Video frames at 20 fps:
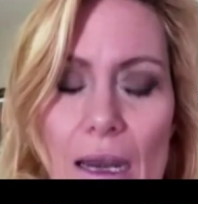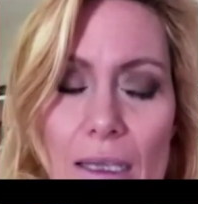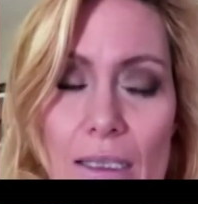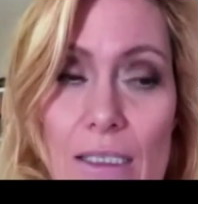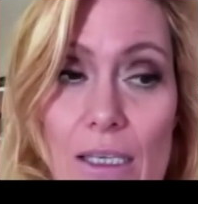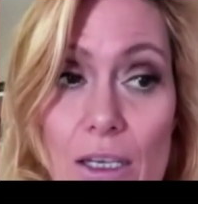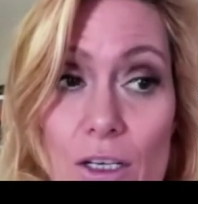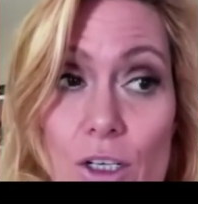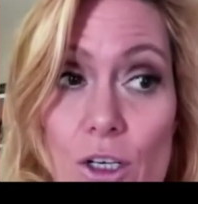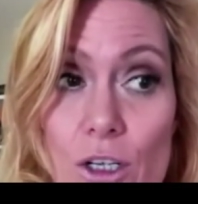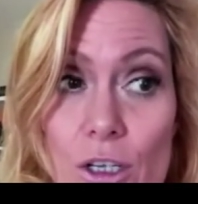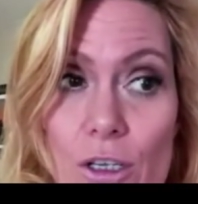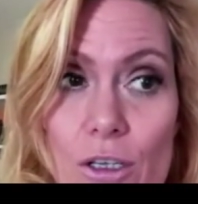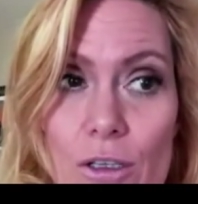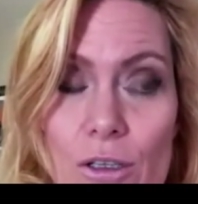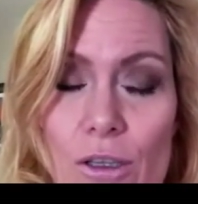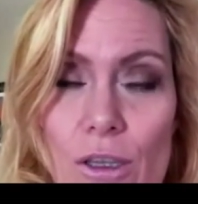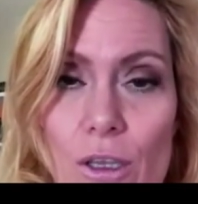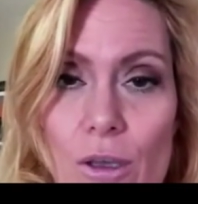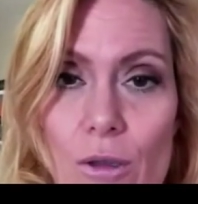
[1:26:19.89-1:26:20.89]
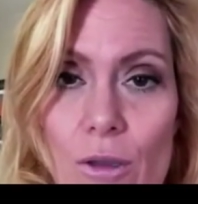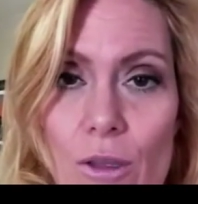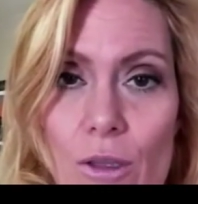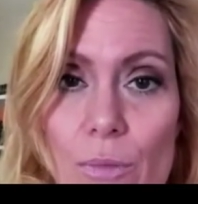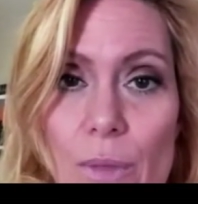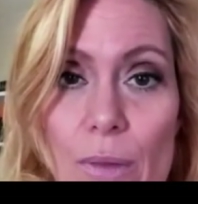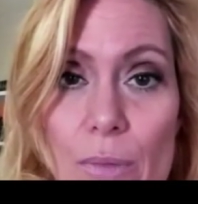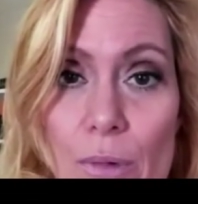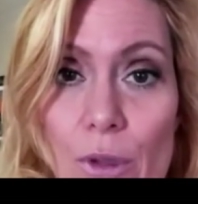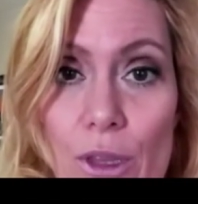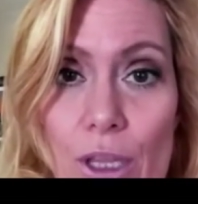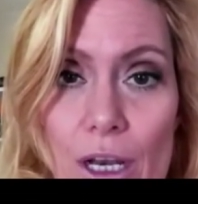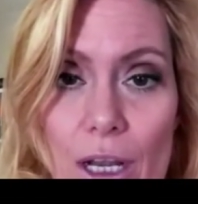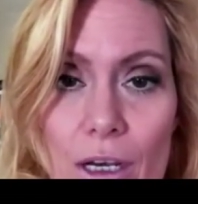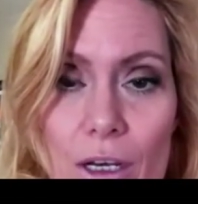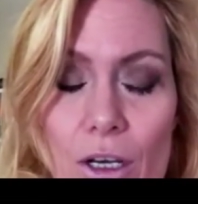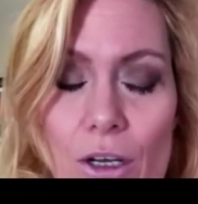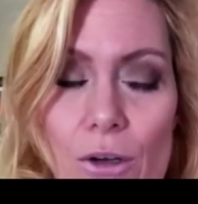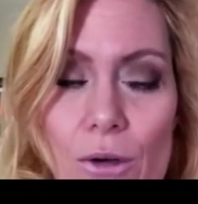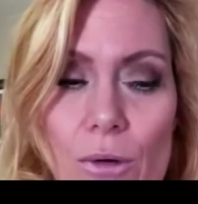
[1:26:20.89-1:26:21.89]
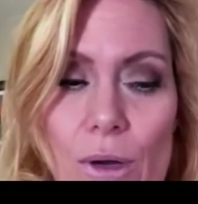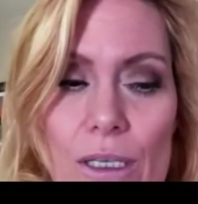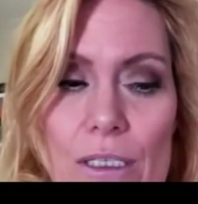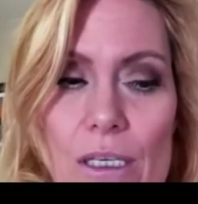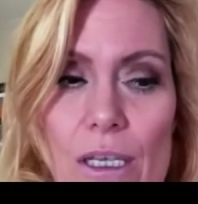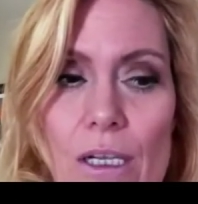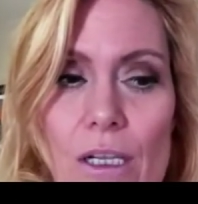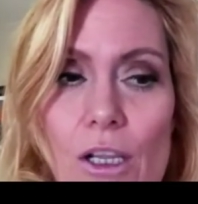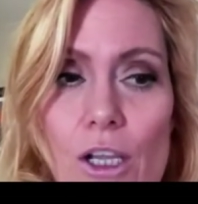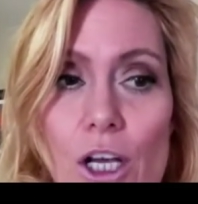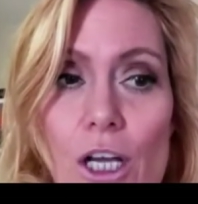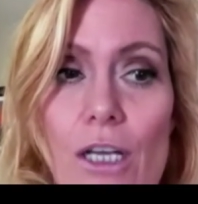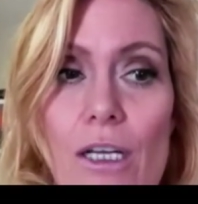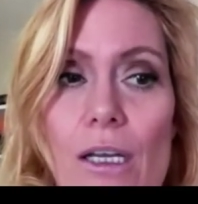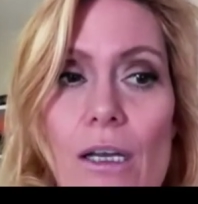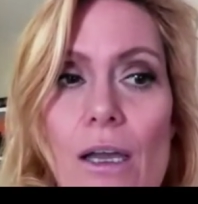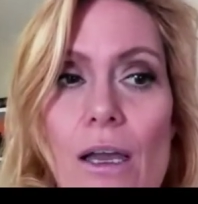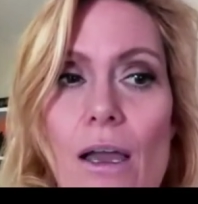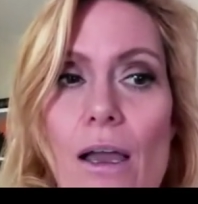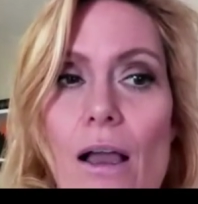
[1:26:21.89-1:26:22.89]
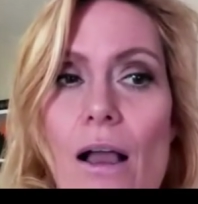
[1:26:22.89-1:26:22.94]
and I said to the people that I knew, I said, look,